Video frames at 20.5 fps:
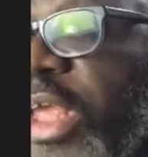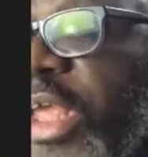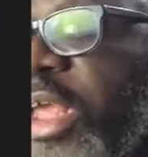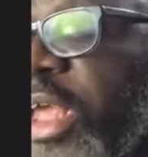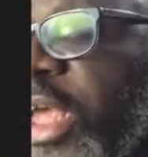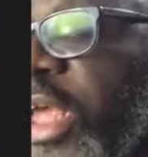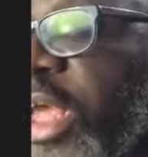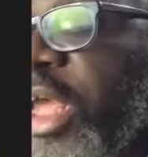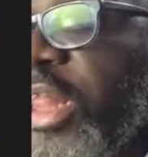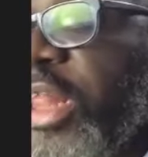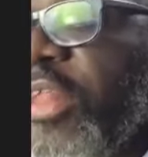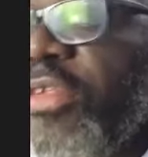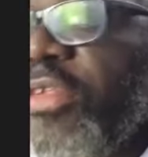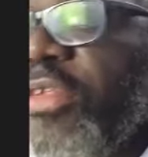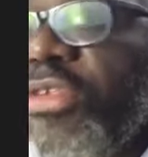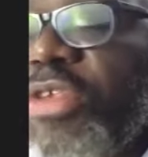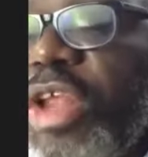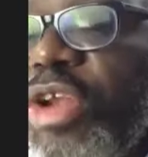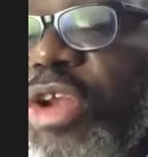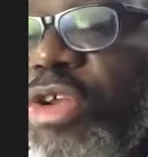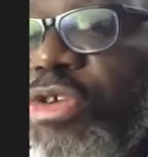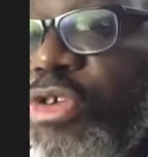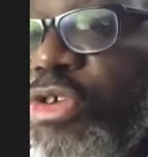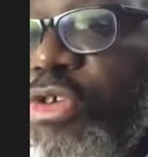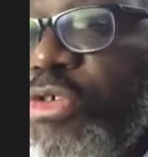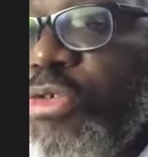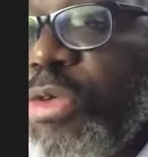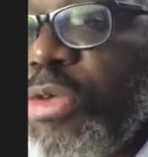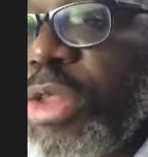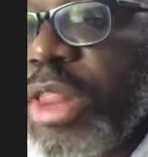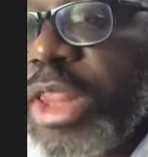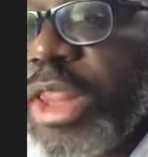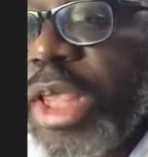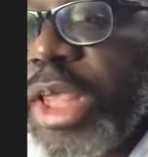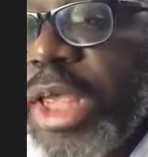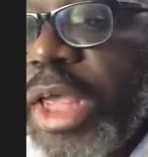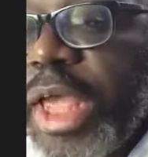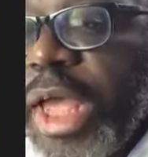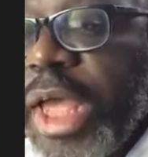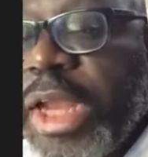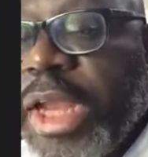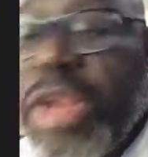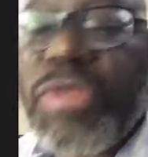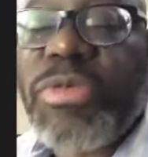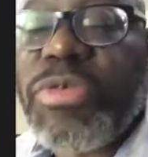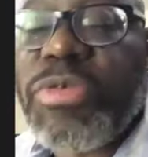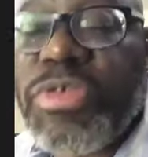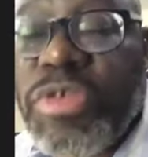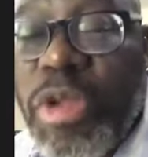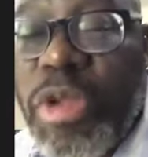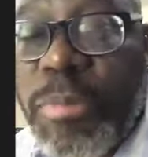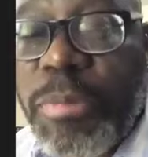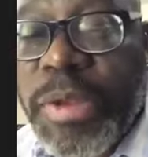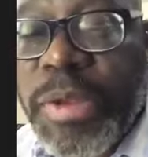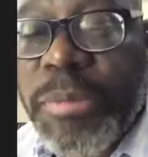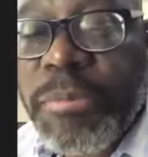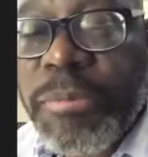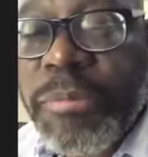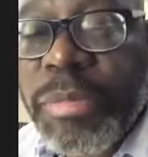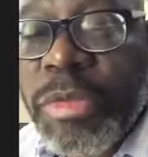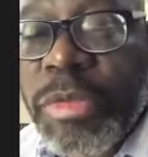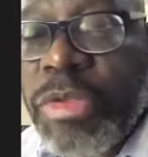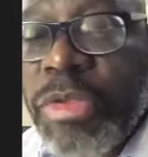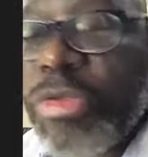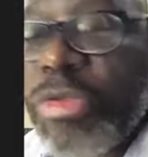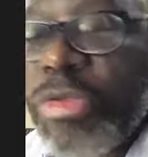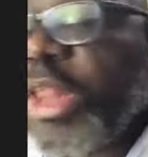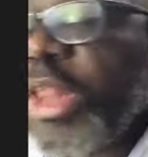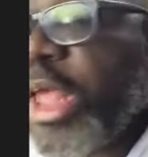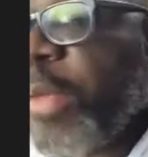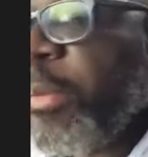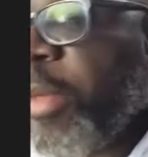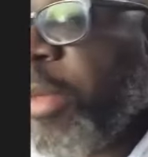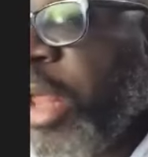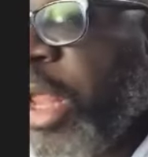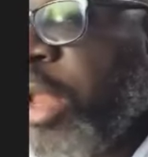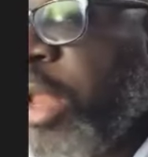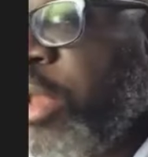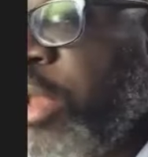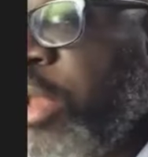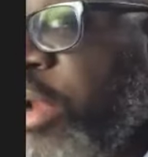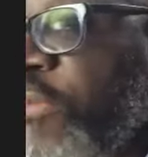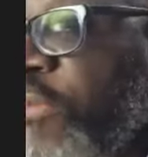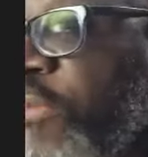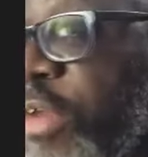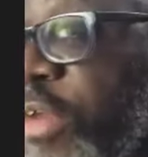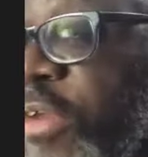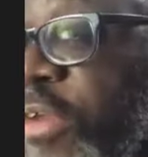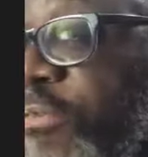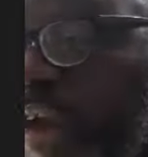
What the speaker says: to say, this is an unusual thing and it will stop it. So there's a lot of